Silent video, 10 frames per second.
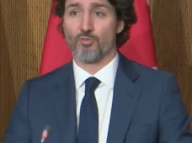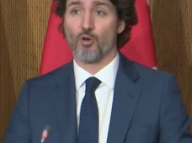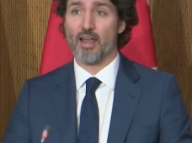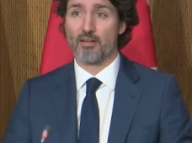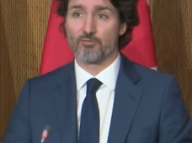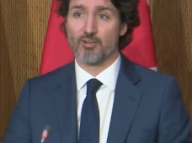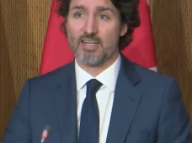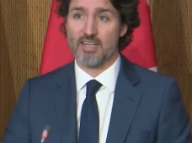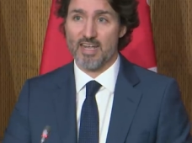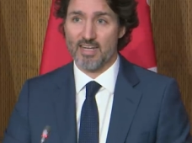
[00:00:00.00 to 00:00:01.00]
for every
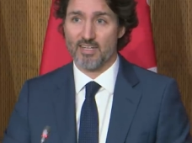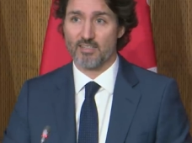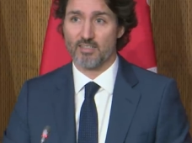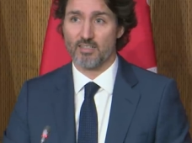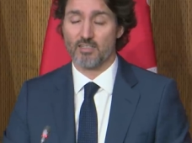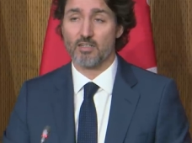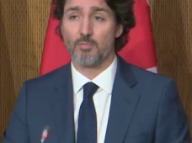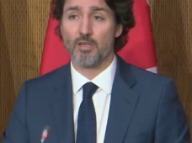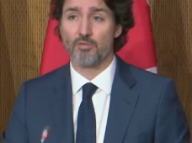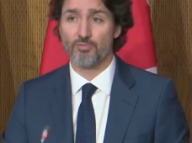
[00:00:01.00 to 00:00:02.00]
Canadian to
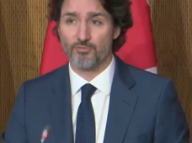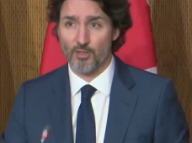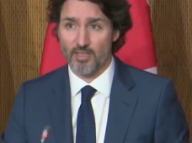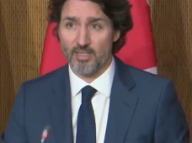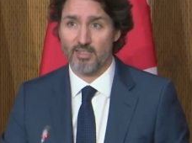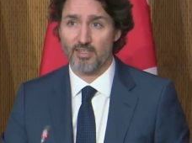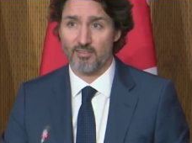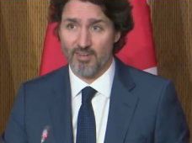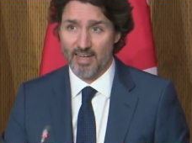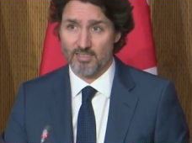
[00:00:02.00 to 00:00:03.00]
be fully
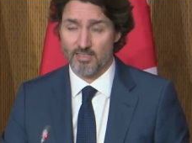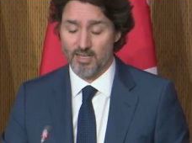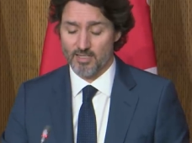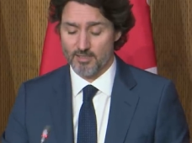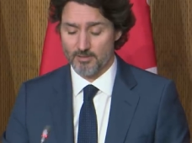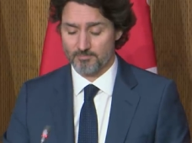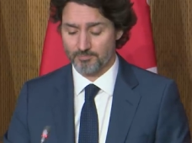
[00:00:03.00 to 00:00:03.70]
vaccinated.